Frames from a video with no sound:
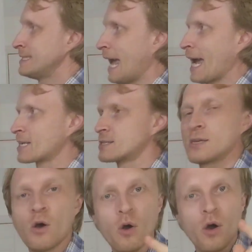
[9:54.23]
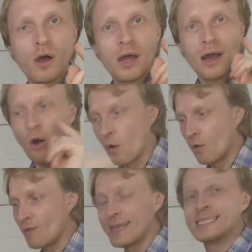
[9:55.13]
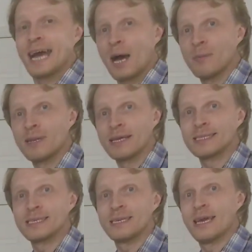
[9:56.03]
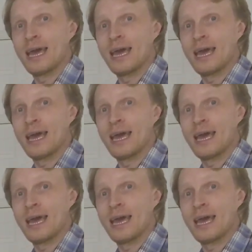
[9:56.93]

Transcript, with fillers: DeX on the tablet